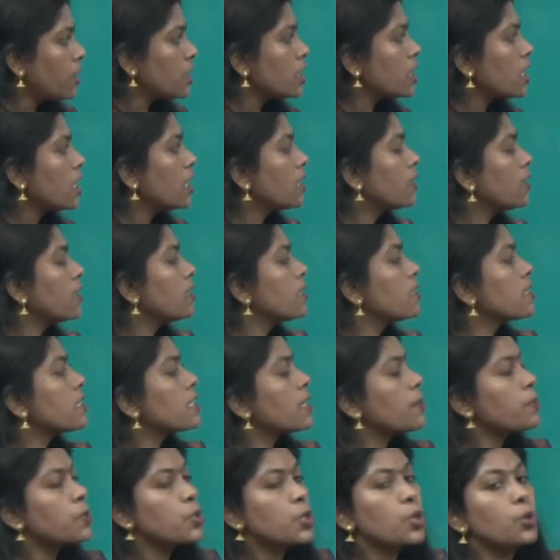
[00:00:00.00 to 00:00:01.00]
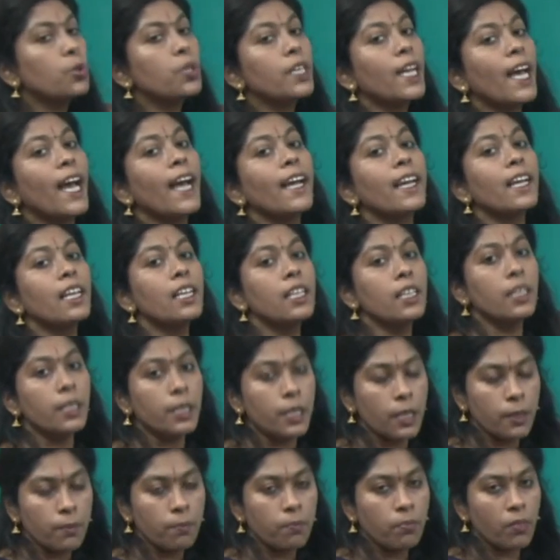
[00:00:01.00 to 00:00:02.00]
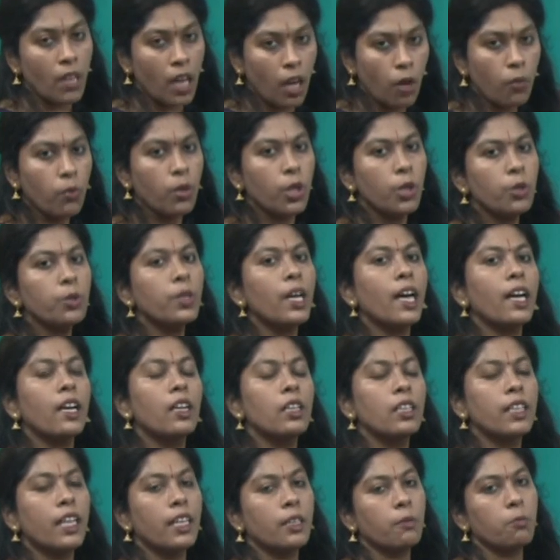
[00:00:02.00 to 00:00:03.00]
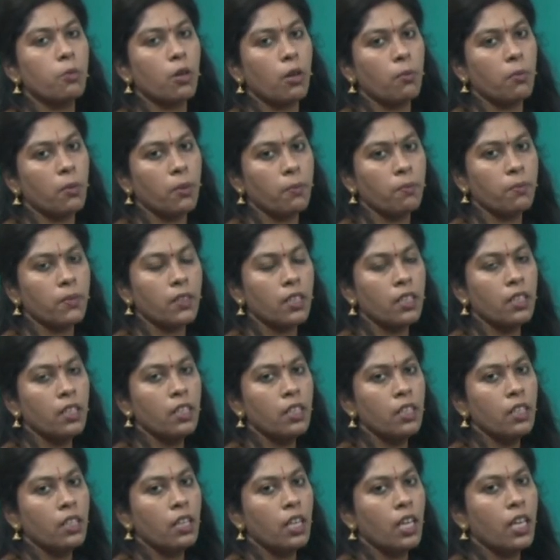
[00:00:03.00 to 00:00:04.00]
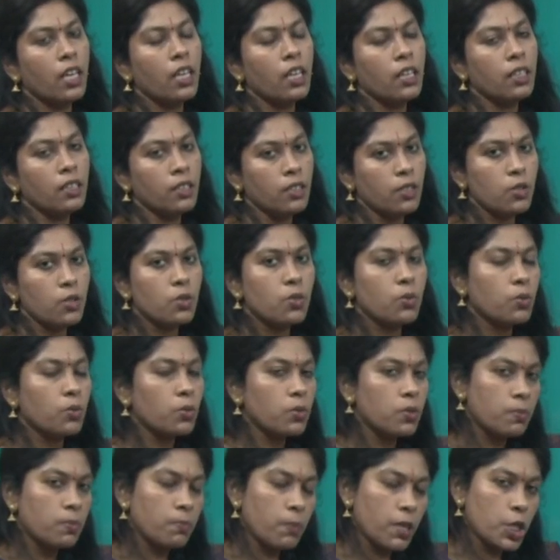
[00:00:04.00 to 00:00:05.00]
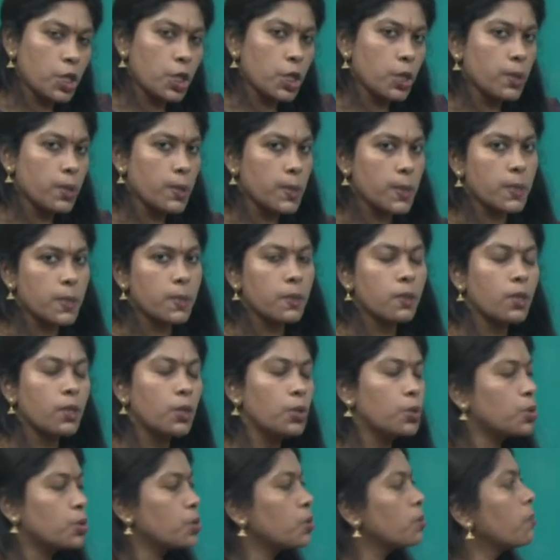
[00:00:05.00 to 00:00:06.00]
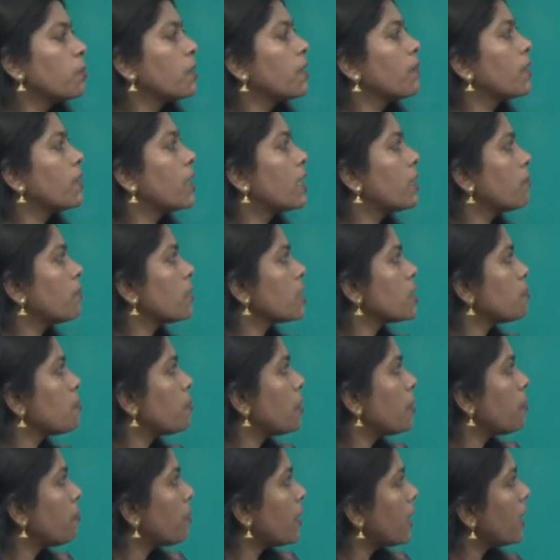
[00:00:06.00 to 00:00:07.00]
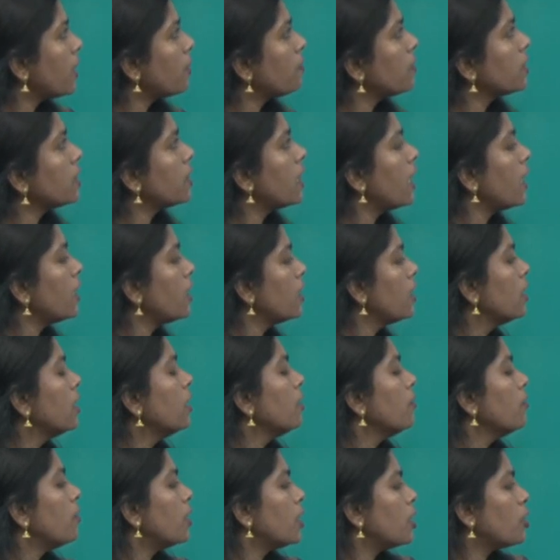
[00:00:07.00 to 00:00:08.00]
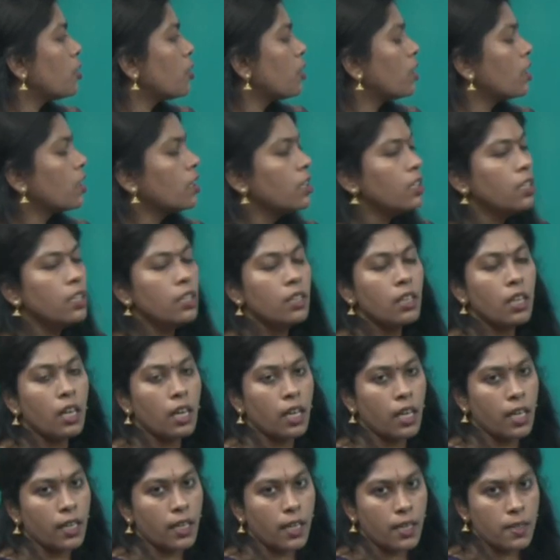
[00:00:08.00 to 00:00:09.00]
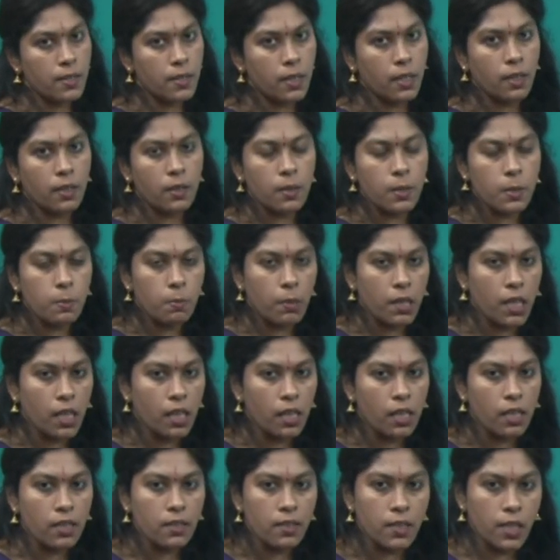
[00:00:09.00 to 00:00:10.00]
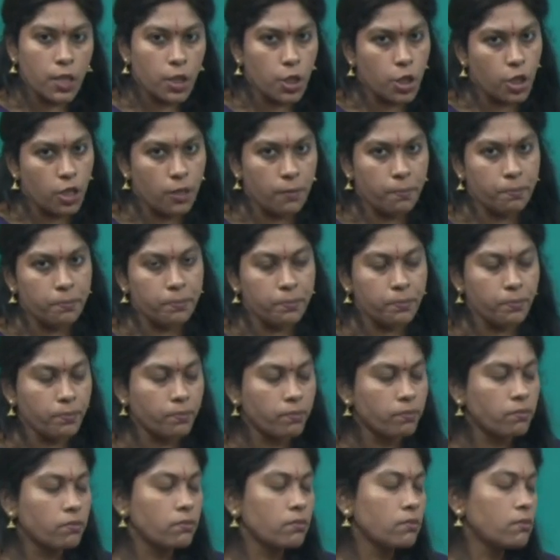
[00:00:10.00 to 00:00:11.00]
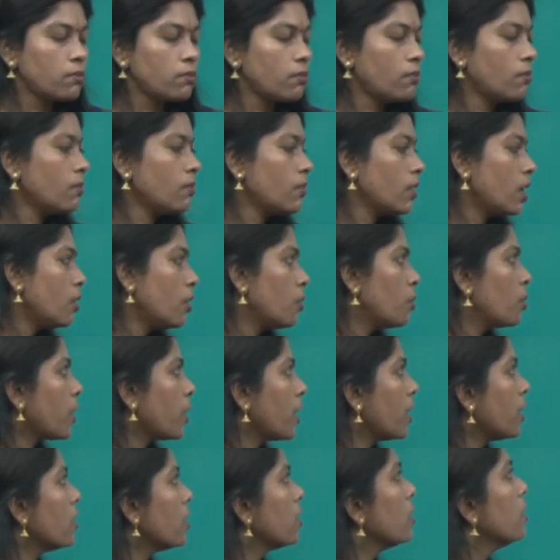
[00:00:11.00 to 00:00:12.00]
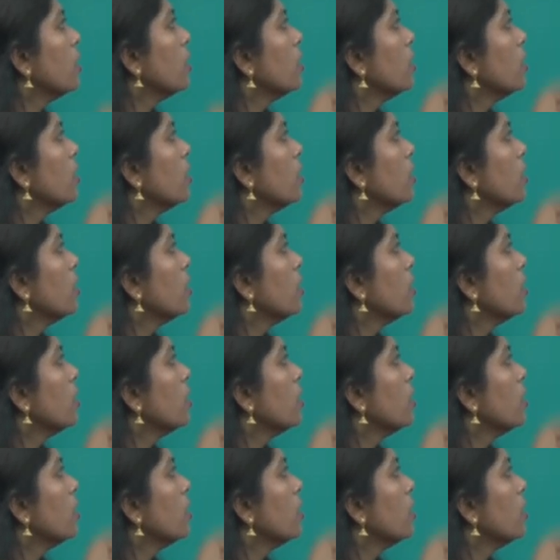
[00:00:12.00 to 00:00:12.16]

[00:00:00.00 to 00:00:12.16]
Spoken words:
and then steps to tackle it. How will you tackle that problem? So, measures, you should be very much prepared with that when you are addressing this particular section. Okay.